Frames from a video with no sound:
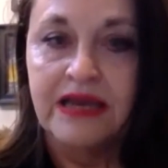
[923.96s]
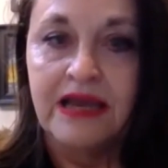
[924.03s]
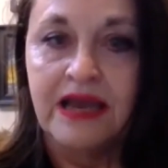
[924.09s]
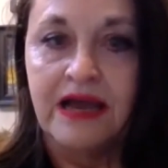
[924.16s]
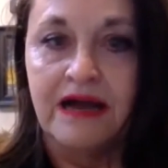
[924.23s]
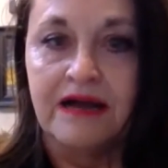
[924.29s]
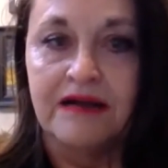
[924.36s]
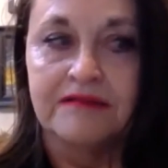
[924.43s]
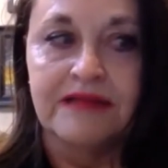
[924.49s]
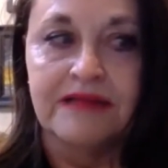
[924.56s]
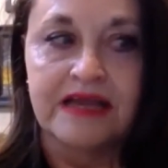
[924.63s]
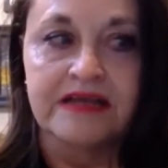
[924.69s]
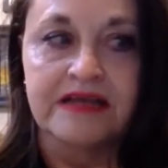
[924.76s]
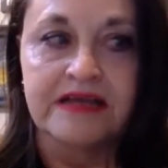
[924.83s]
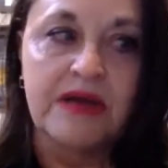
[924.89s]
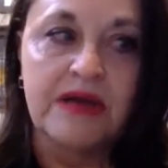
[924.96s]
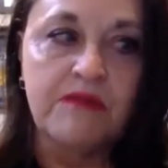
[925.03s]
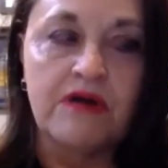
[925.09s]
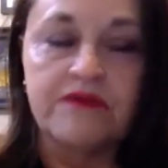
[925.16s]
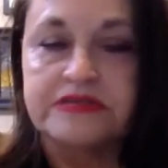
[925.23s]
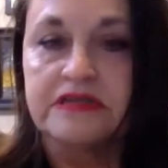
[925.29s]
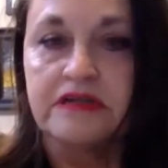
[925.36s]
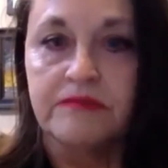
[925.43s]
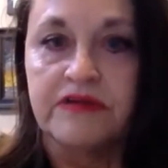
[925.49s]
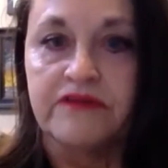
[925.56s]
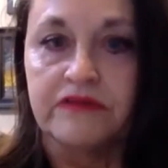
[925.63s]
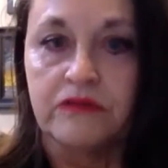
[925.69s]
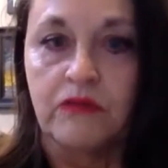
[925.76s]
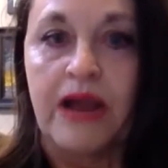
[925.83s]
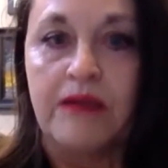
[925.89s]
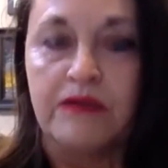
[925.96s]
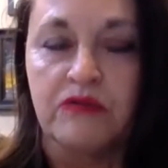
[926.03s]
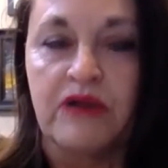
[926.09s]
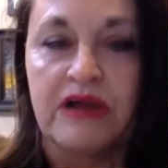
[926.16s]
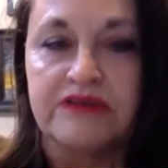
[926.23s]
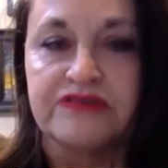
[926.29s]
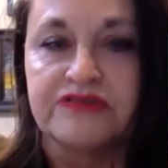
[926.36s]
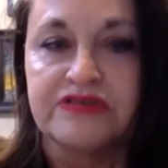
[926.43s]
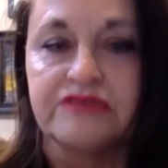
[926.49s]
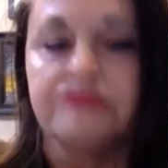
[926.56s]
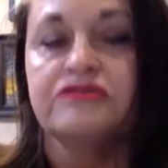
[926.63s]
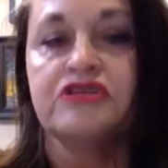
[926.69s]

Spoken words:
Because my mom was a little bit of a rabble rouser too.